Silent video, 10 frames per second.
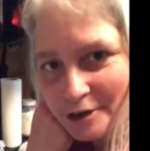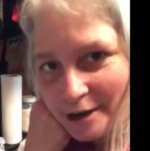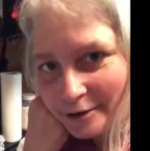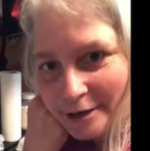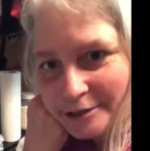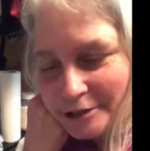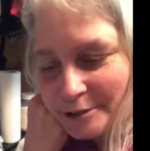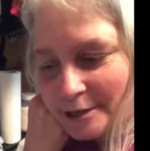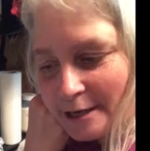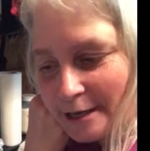ale, I
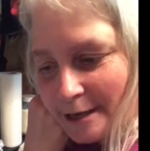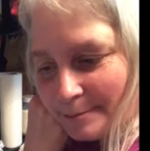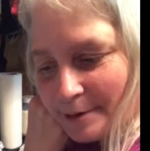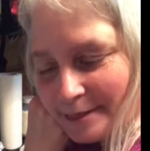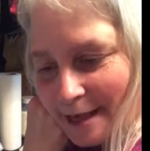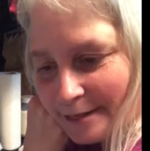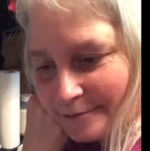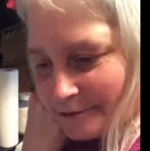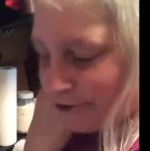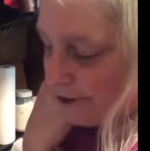just put that in the
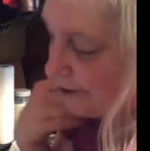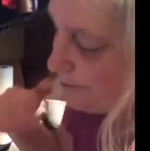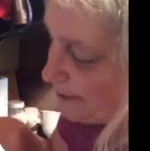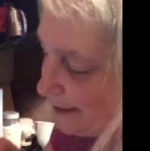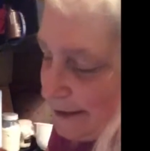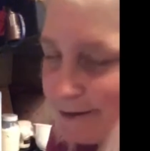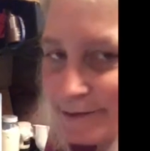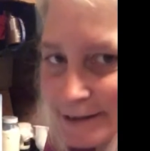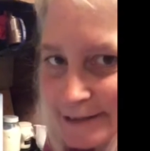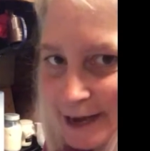refrigerator, but I leave
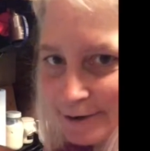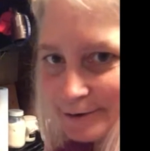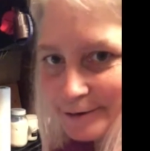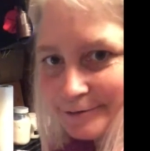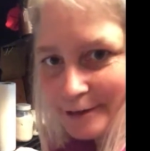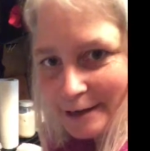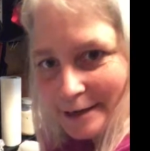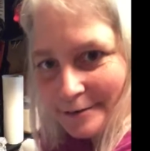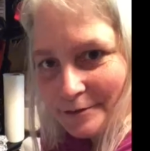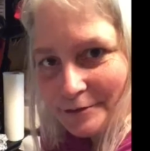this out and feed it
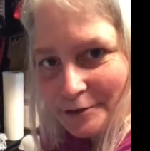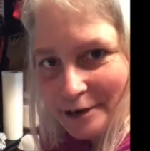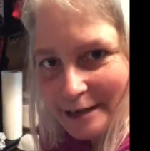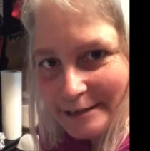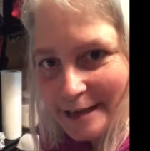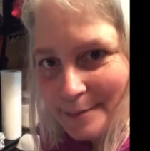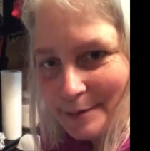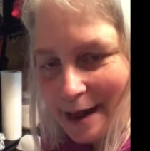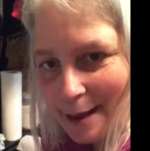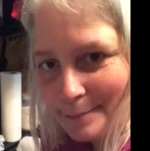every few days. Keep
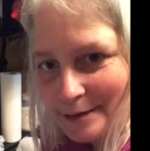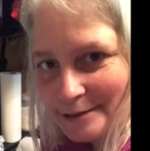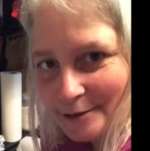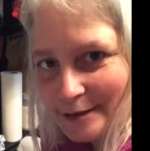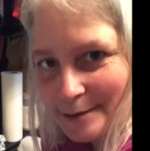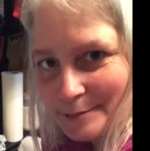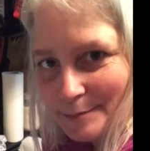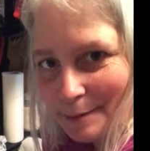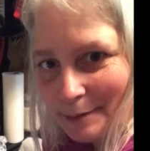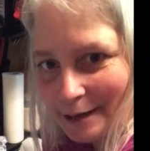it happy so it keeps
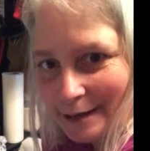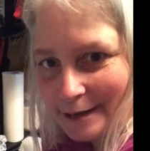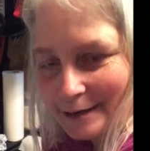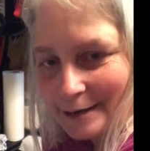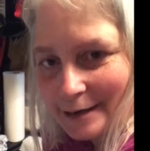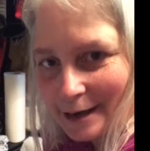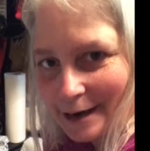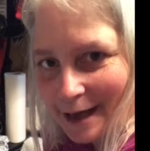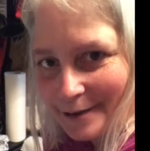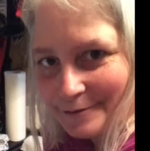bubbling and
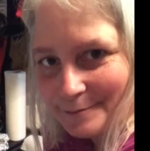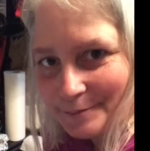alive.